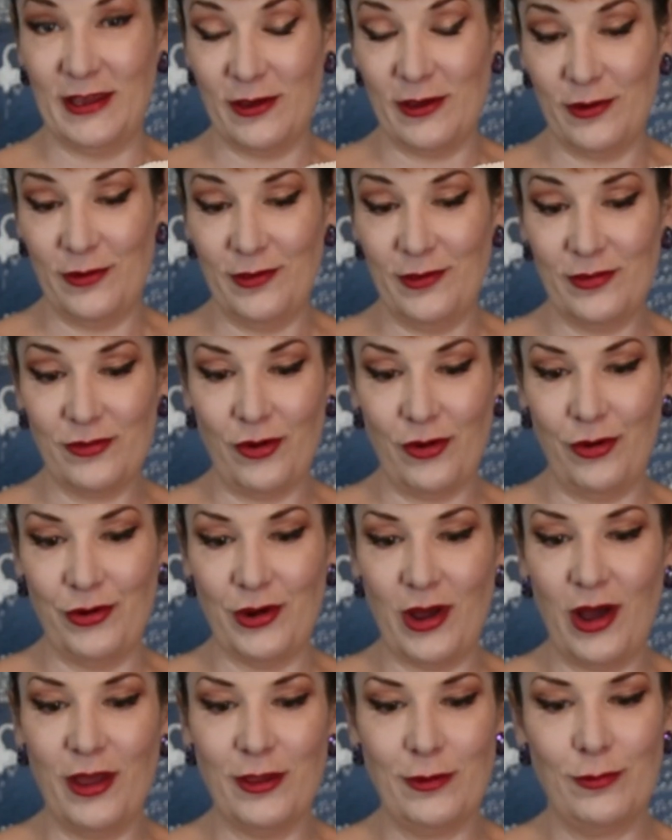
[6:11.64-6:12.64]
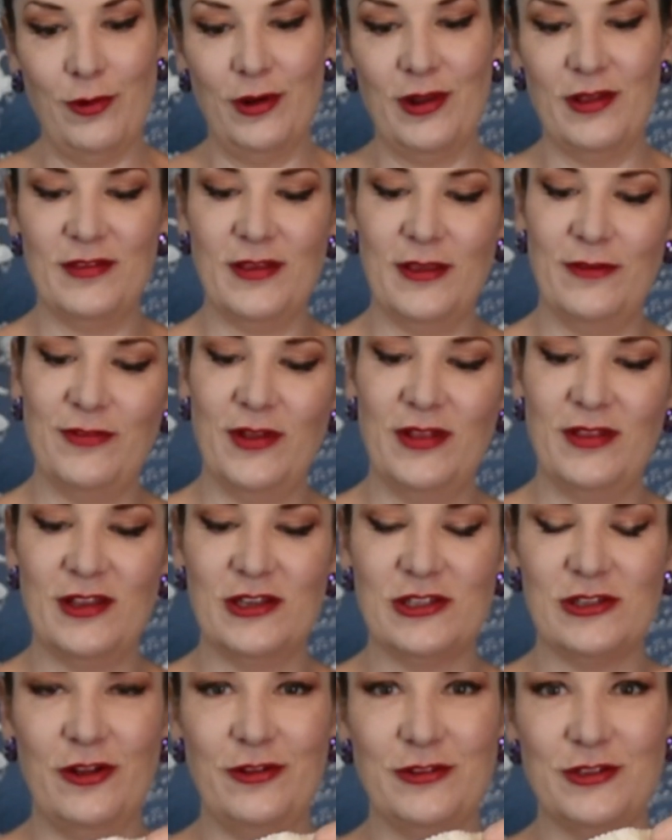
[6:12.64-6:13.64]
used on high quality
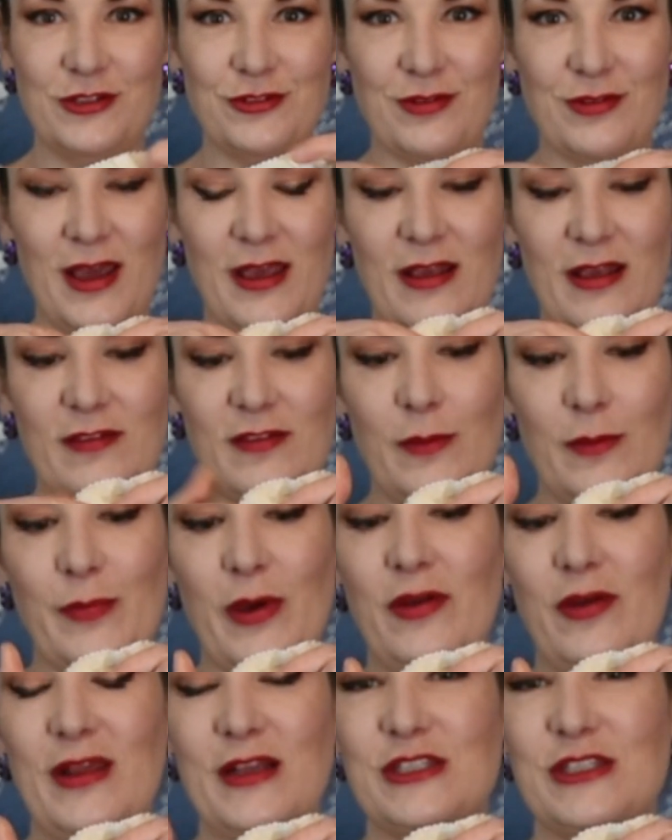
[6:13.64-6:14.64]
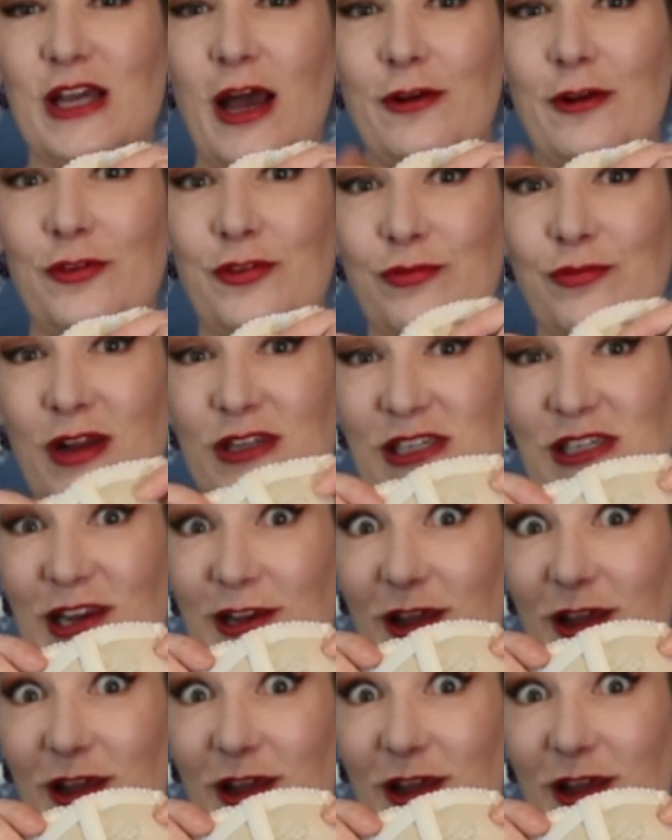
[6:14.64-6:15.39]
vintage lingerie, is the boning channels were actually